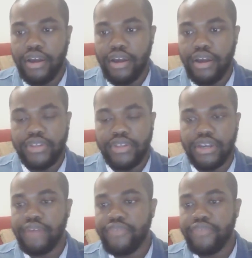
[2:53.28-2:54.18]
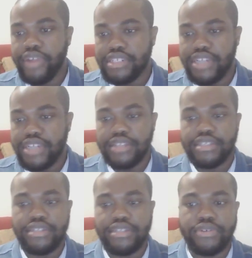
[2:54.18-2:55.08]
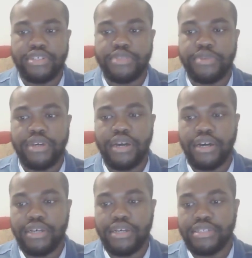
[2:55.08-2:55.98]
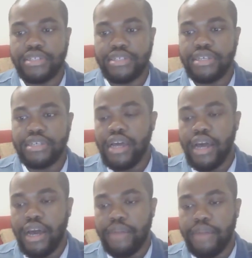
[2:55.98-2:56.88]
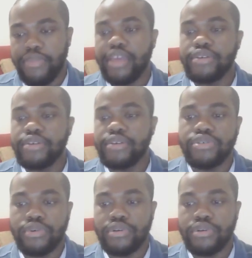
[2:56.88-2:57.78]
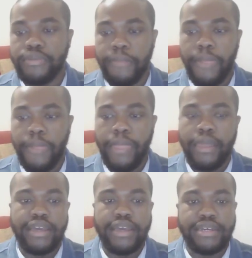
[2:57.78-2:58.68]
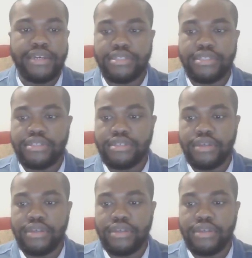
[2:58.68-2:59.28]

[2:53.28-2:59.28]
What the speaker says: There's a confidentiality notice because the HEAL tool is